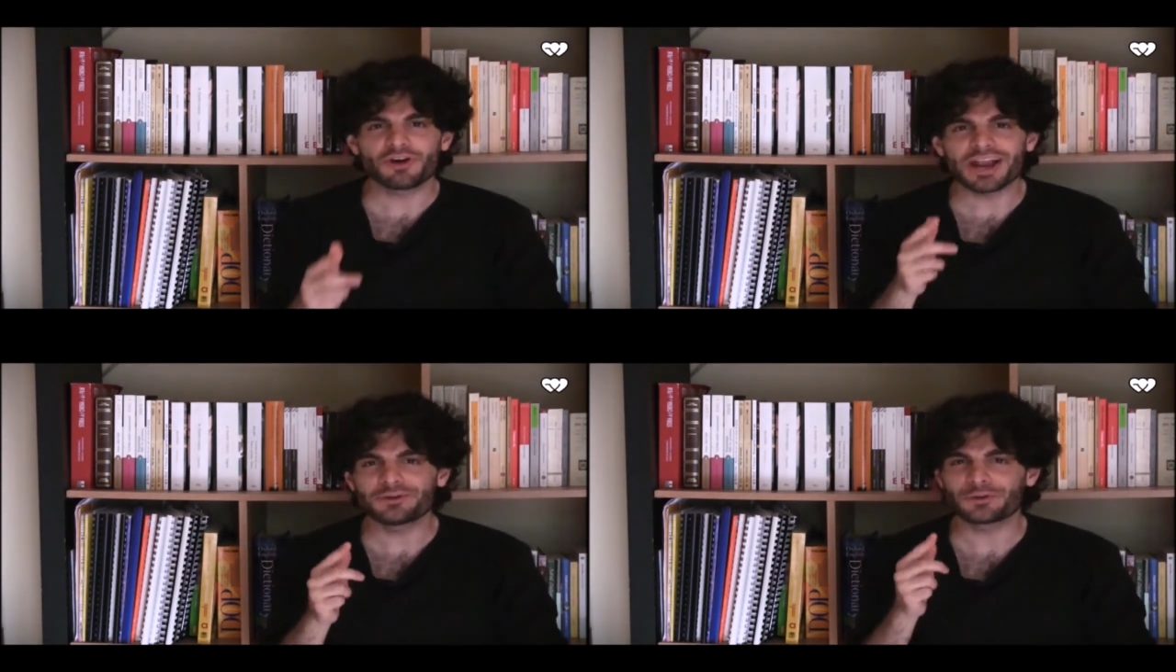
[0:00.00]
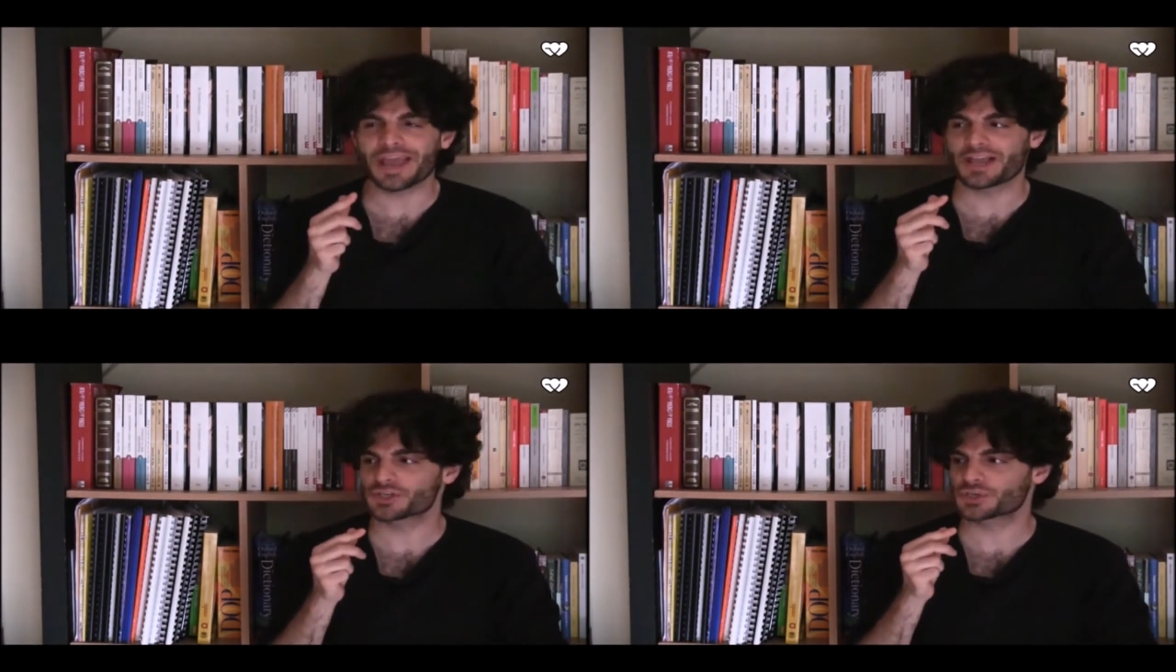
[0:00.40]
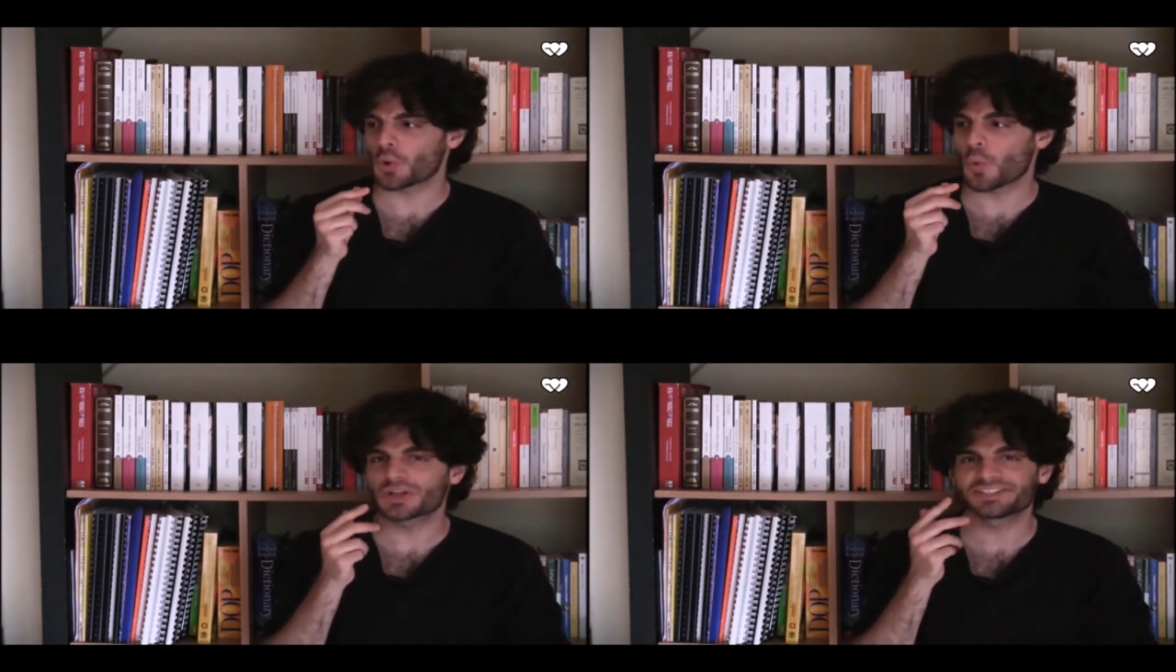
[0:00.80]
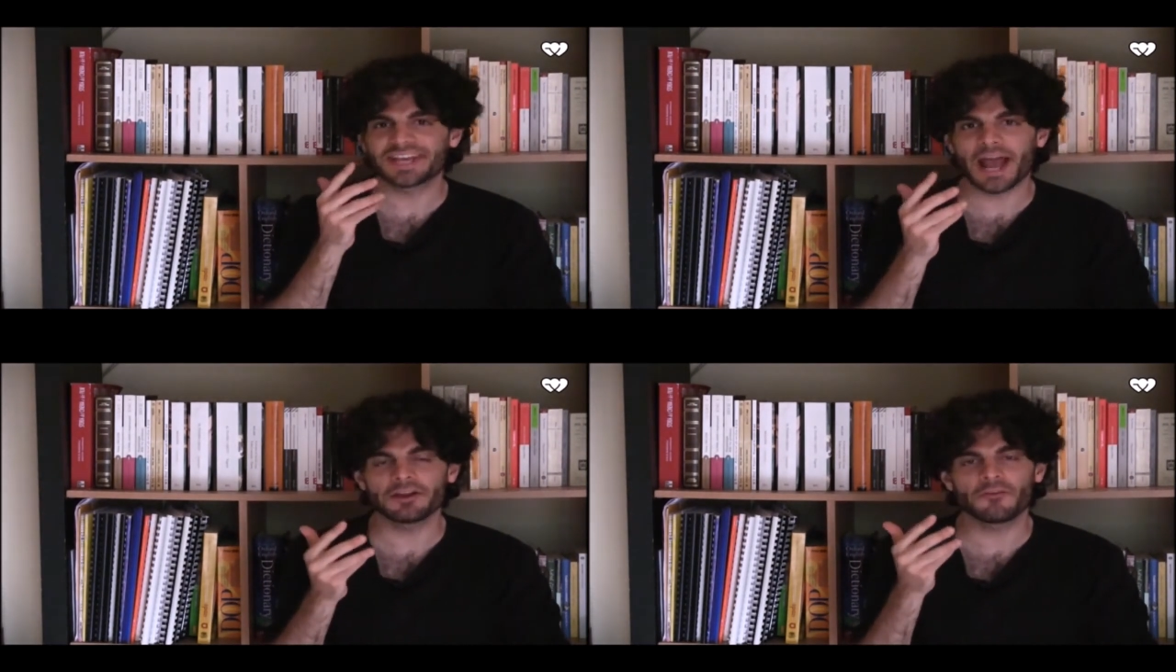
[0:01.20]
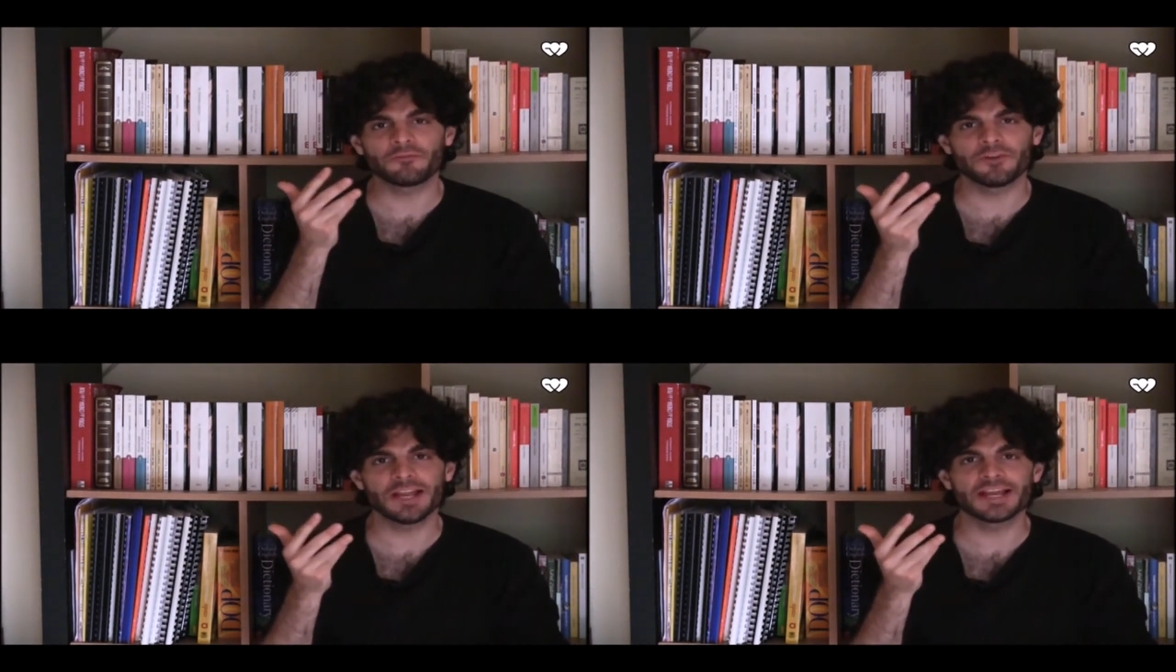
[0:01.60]
Try to catch what kind
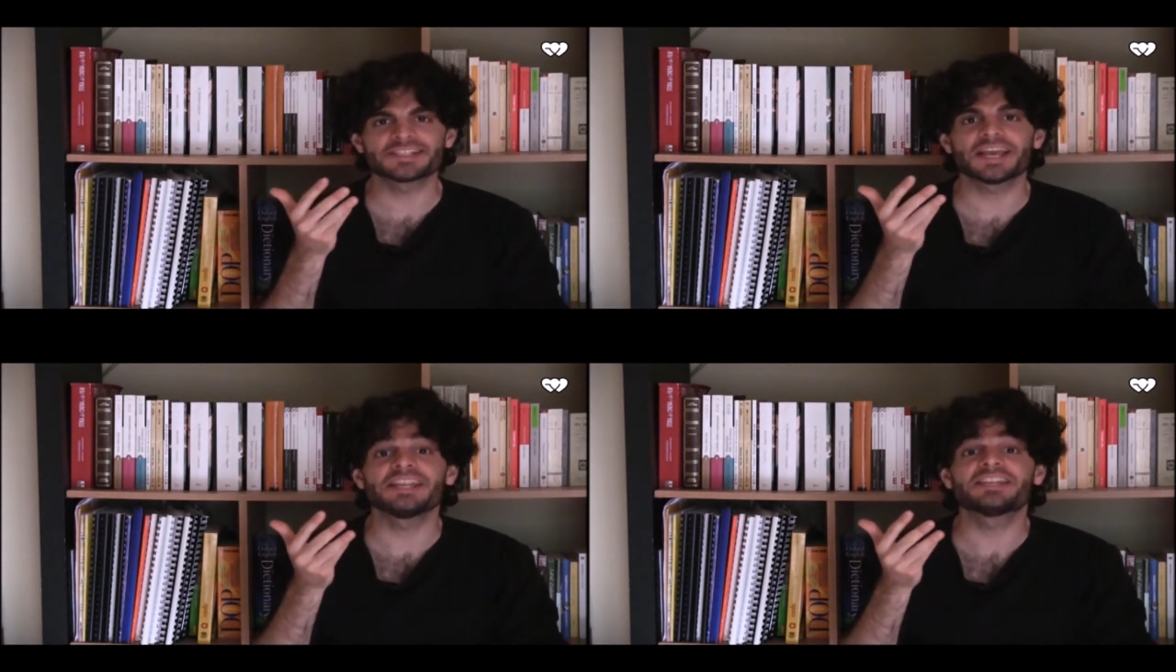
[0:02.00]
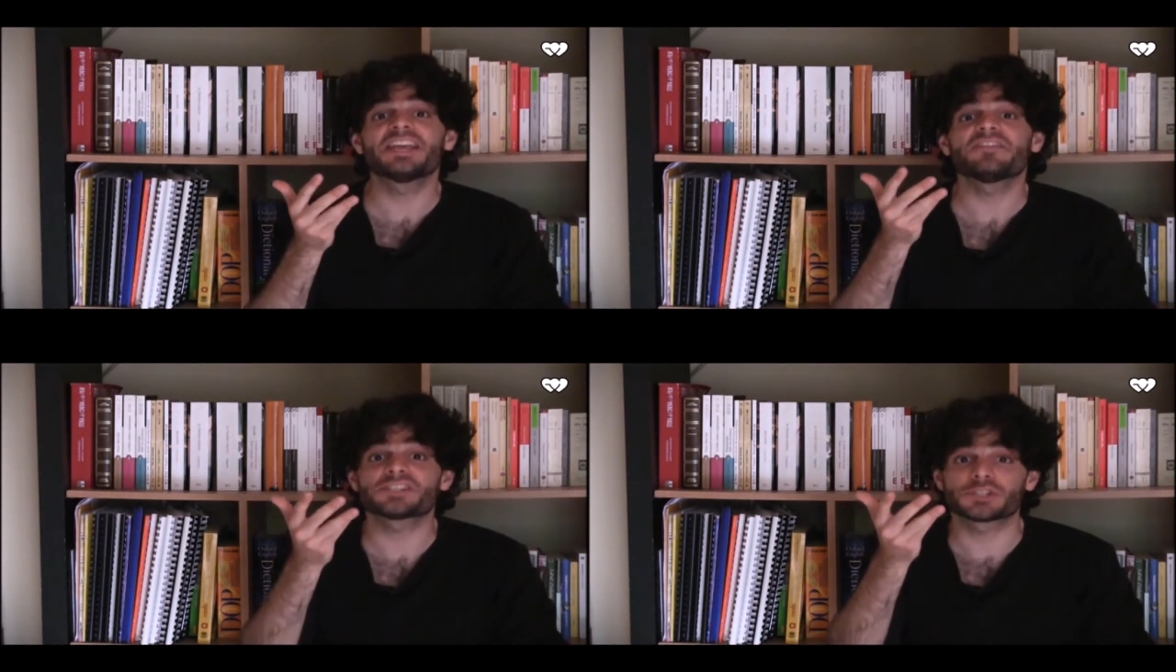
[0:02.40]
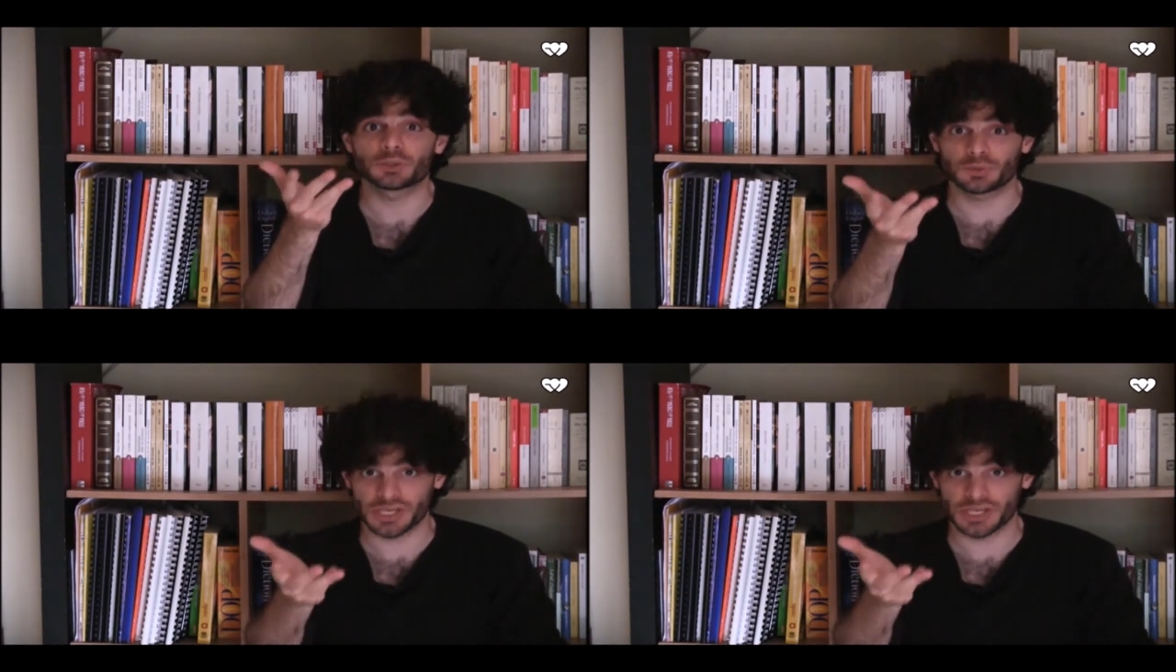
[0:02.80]
of feelings it gives to